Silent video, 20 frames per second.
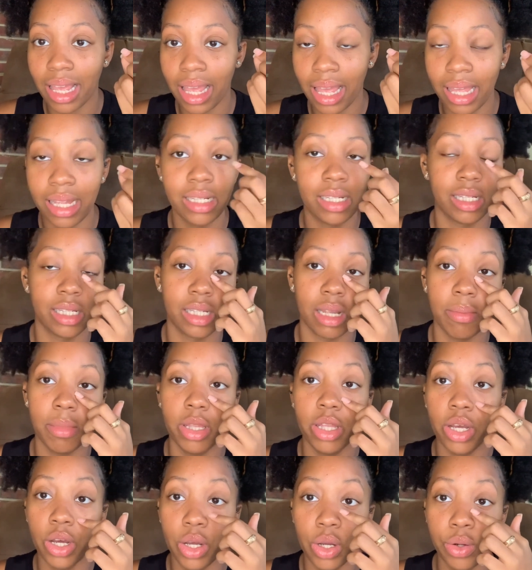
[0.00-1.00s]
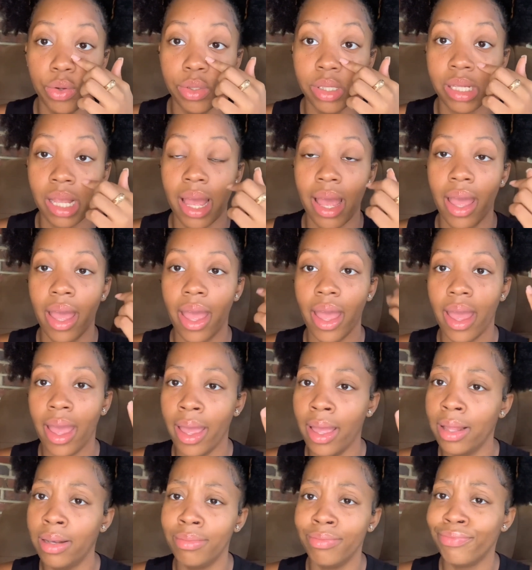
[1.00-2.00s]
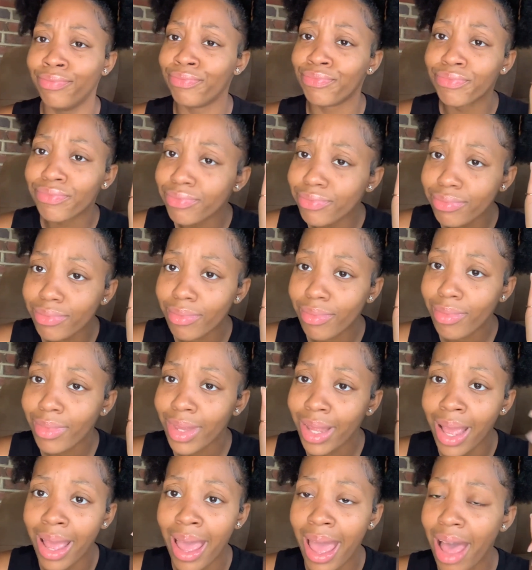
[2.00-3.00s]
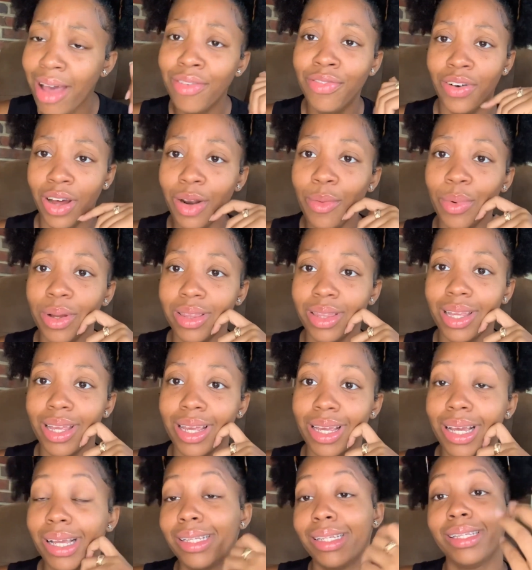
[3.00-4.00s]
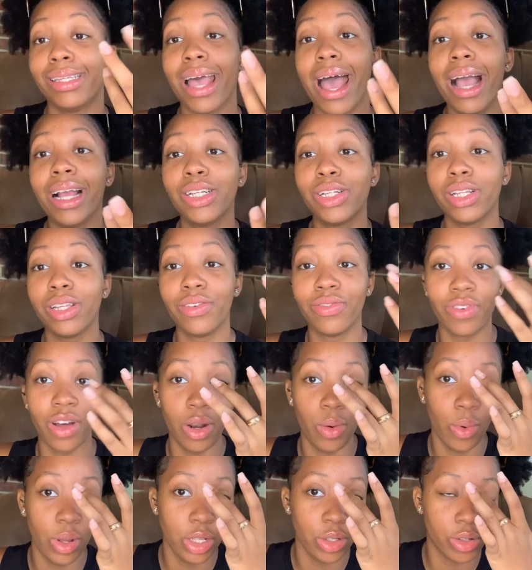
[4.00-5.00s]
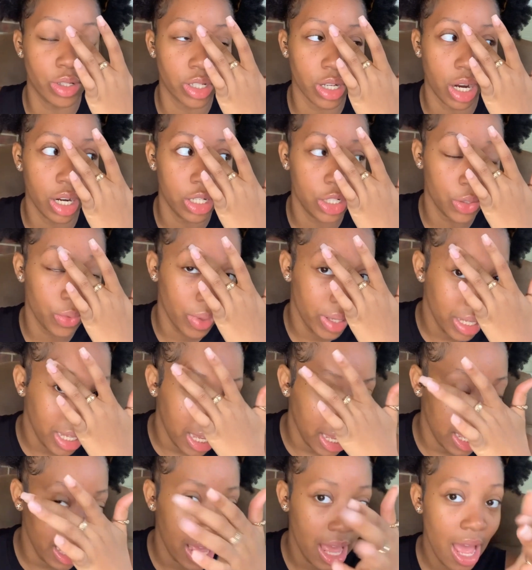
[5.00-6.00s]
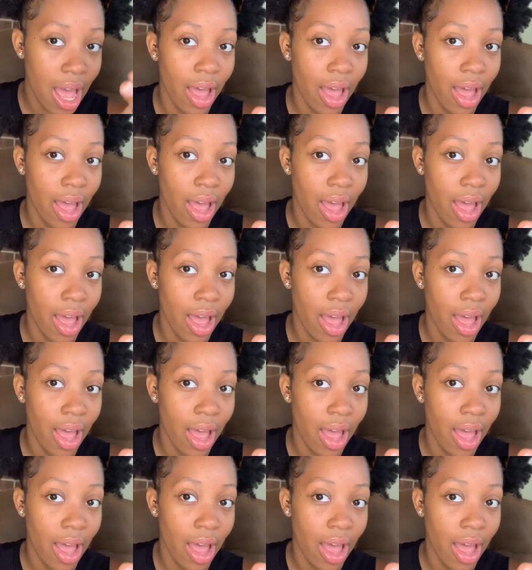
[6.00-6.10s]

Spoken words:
into some of those and have fun with it, because it's actually fun when you start doing it.